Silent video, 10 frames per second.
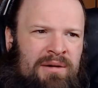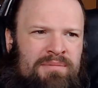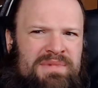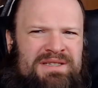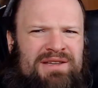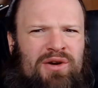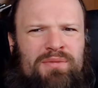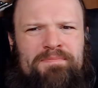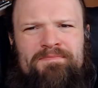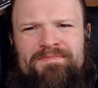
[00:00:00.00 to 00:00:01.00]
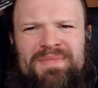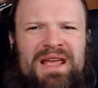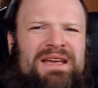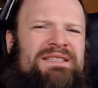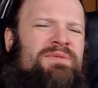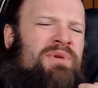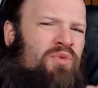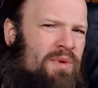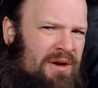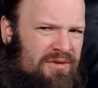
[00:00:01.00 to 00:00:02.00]
So, it's a bit
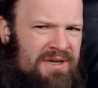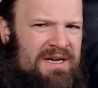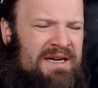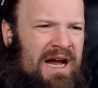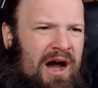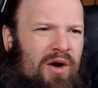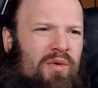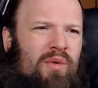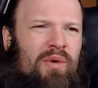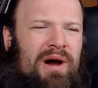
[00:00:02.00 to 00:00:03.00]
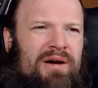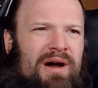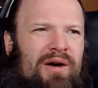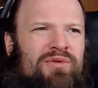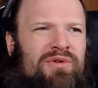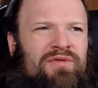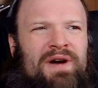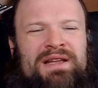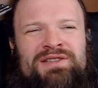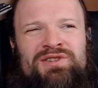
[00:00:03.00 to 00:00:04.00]
weird. How do you
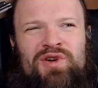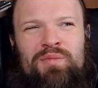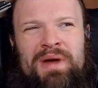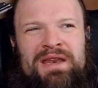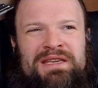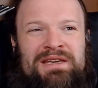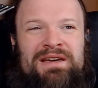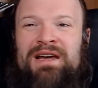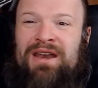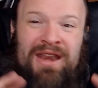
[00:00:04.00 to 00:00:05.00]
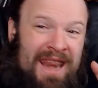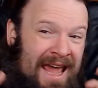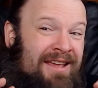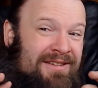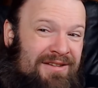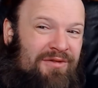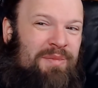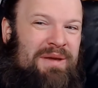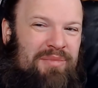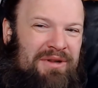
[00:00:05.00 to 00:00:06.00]
find so many negative
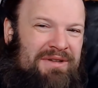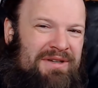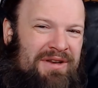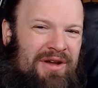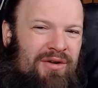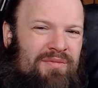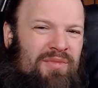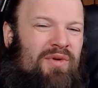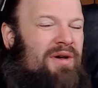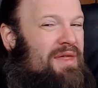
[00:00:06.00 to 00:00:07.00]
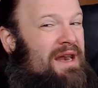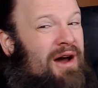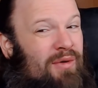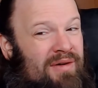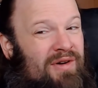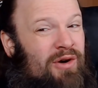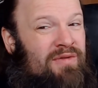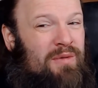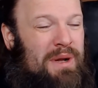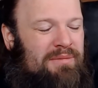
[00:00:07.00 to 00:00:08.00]
people, you know, who are then, however,
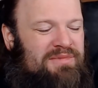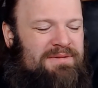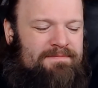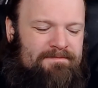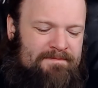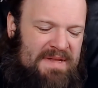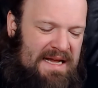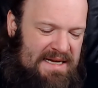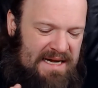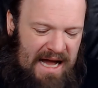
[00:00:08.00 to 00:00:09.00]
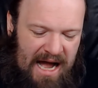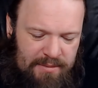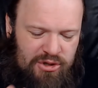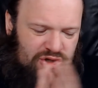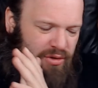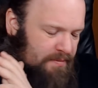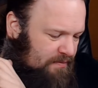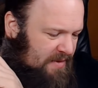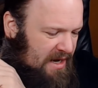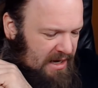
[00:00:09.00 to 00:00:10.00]
overwhelmed? I'm not sure.
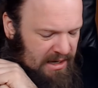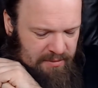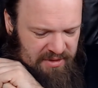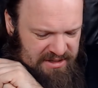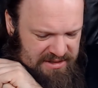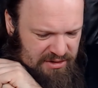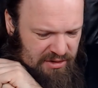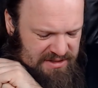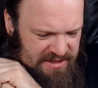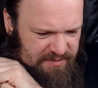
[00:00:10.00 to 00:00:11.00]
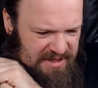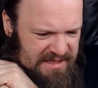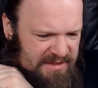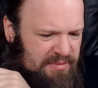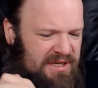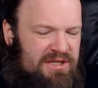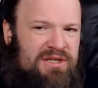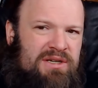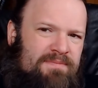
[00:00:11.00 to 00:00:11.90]
The concept is a bit